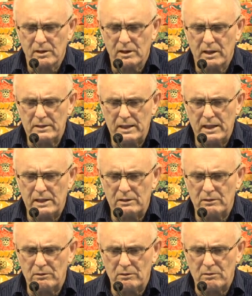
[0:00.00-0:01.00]
And
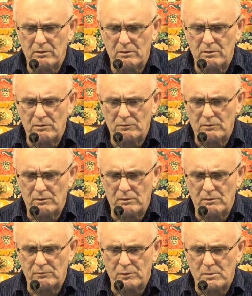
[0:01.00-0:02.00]
then
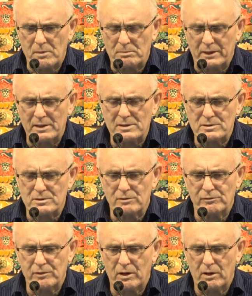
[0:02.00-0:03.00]
from a place
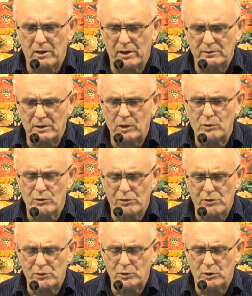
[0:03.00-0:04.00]
of no
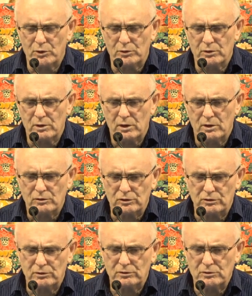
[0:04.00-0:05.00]
thought,
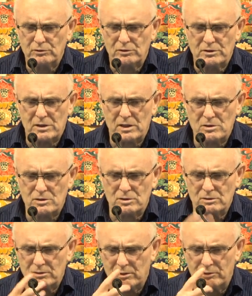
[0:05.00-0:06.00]
turn your
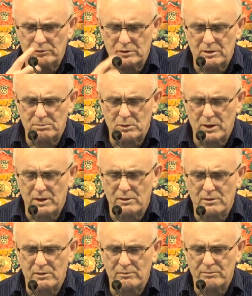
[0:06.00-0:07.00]
attention onto the
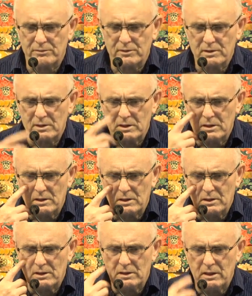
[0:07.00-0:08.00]
breath.
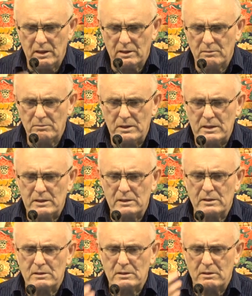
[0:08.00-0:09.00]
The
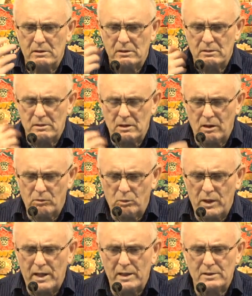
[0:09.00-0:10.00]
mere
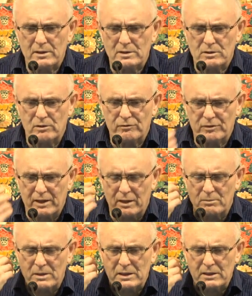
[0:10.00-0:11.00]
awareness of
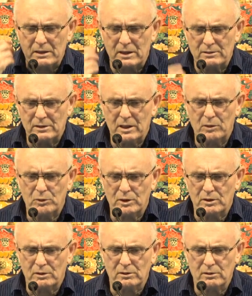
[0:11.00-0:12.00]
coming and
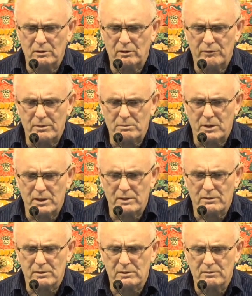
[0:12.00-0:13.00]
going of the breath.